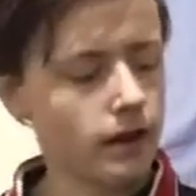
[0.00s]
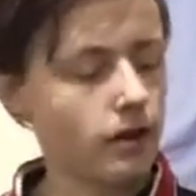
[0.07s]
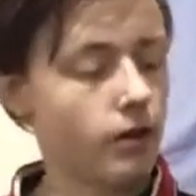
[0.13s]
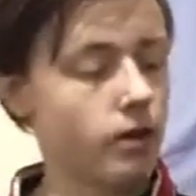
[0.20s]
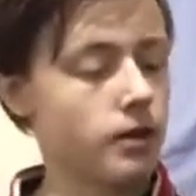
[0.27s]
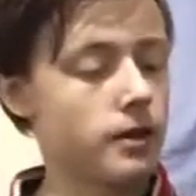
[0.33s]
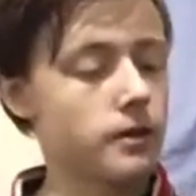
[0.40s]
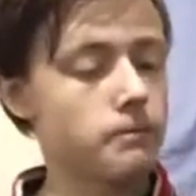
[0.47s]

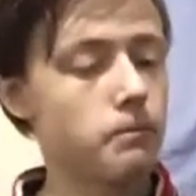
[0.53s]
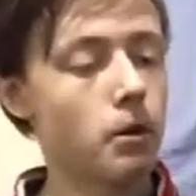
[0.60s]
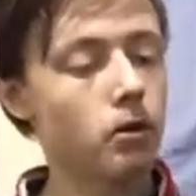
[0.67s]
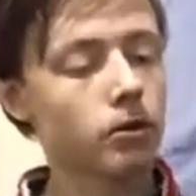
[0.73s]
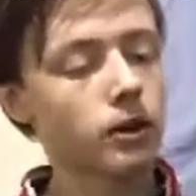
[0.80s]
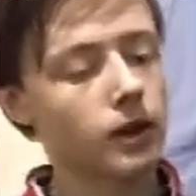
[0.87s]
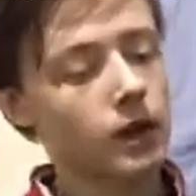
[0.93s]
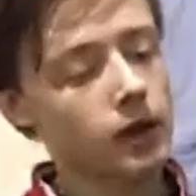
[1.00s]
On the
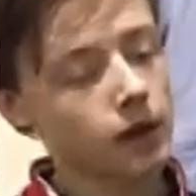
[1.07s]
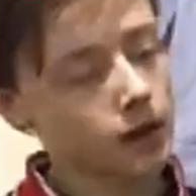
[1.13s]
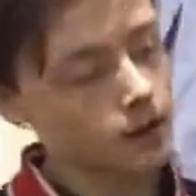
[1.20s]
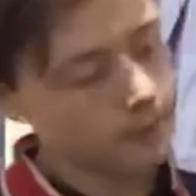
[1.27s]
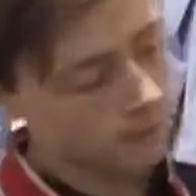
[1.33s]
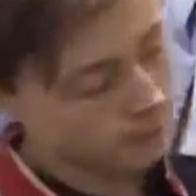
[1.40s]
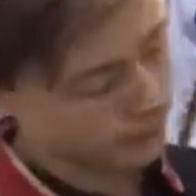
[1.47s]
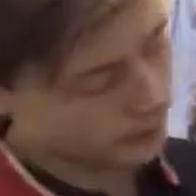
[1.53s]
pocket here,
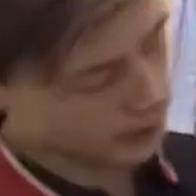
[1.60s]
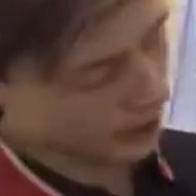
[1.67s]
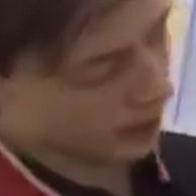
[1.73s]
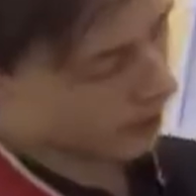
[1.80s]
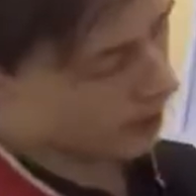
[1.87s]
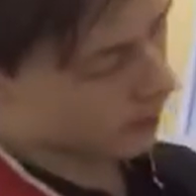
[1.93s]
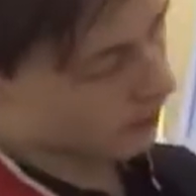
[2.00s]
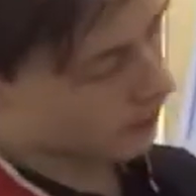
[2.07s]
you
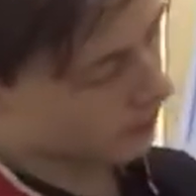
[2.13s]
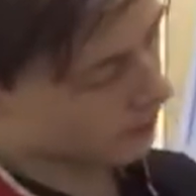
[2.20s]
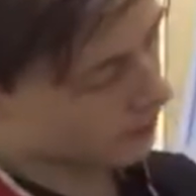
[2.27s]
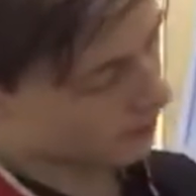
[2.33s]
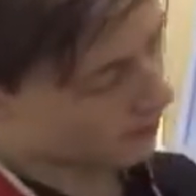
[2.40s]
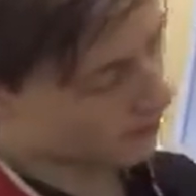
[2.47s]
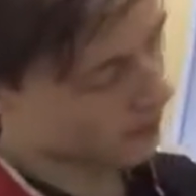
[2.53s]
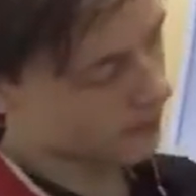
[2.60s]
have
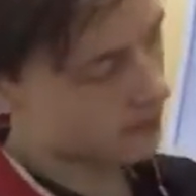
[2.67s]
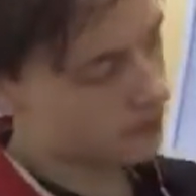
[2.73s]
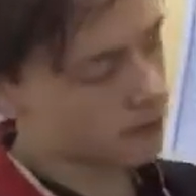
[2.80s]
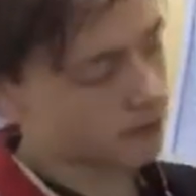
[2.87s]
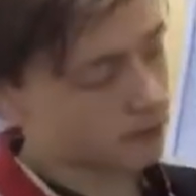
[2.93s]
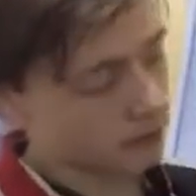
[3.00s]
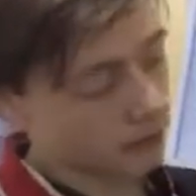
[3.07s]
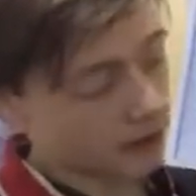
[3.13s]

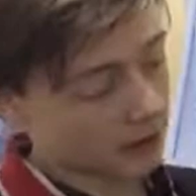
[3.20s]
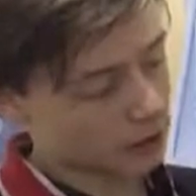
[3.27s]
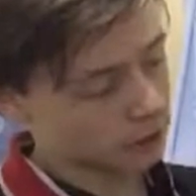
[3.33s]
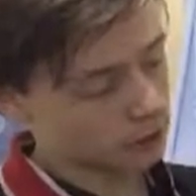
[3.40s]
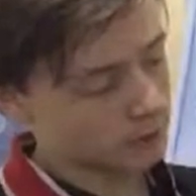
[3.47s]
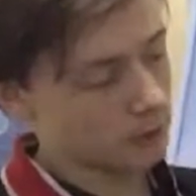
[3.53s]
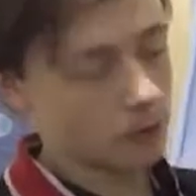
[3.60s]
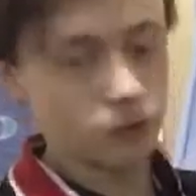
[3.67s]
your
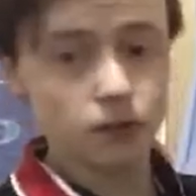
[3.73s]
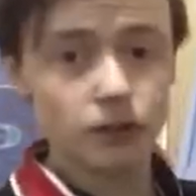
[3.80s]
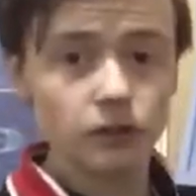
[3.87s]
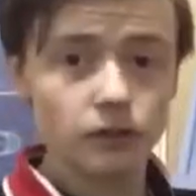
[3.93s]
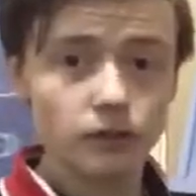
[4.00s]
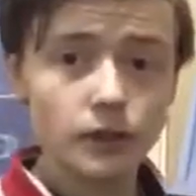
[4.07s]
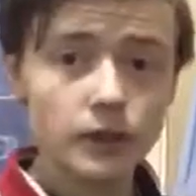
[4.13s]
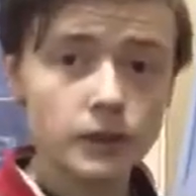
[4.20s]
accurate
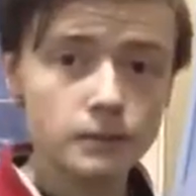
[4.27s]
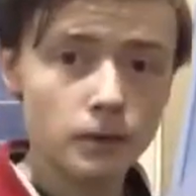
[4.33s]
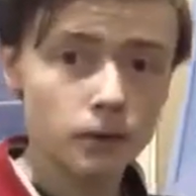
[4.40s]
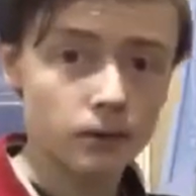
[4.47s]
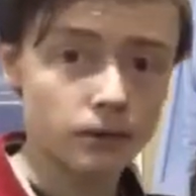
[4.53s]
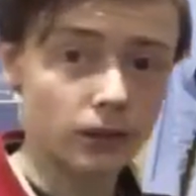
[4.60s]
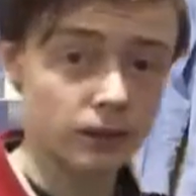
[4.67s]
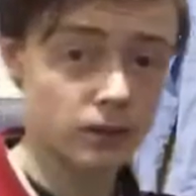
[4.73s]
pocket. The
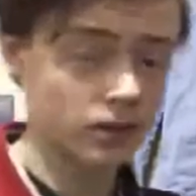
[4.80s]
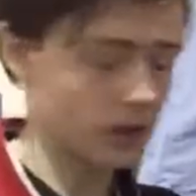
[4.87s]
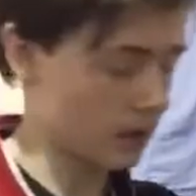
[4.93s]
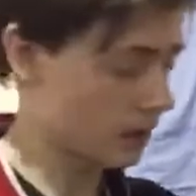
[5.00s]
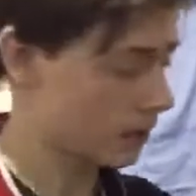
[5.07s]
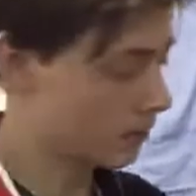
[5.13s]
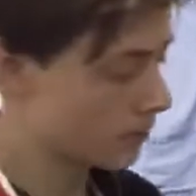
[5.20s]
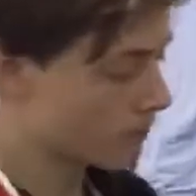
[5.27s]
pocket's actually
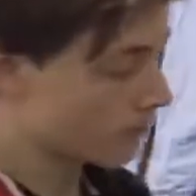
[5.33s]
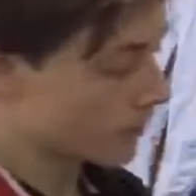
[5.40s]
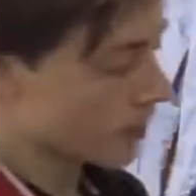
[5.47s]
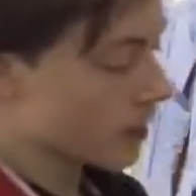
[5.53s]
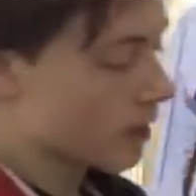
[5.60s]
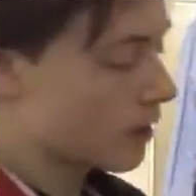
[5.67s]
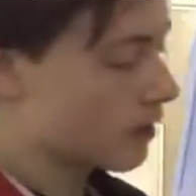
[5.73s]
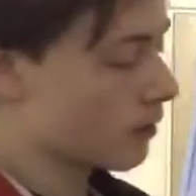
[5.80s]
accurate.
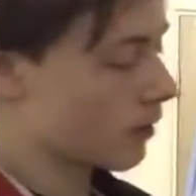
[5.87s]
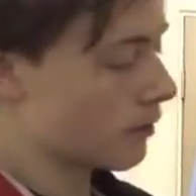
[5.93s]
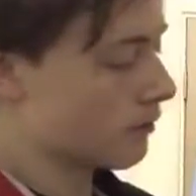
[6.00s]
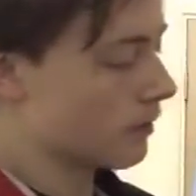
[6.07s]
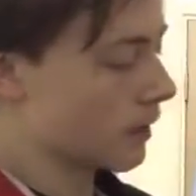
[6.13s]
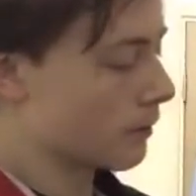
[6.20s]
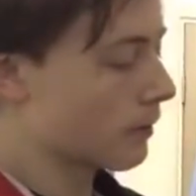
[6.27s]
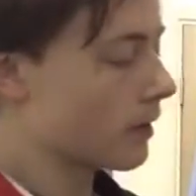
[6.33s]
You've got the
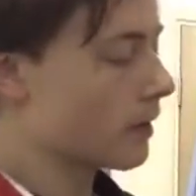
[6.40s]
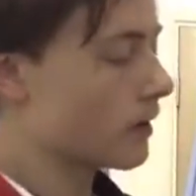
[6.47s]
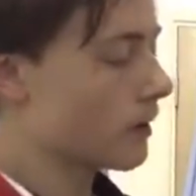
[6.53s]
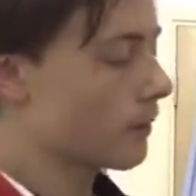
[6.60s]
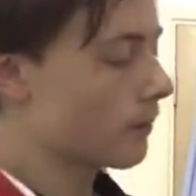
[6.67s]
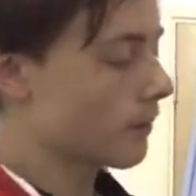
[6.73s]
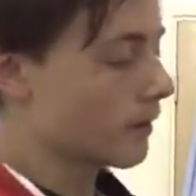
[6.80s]
flap here.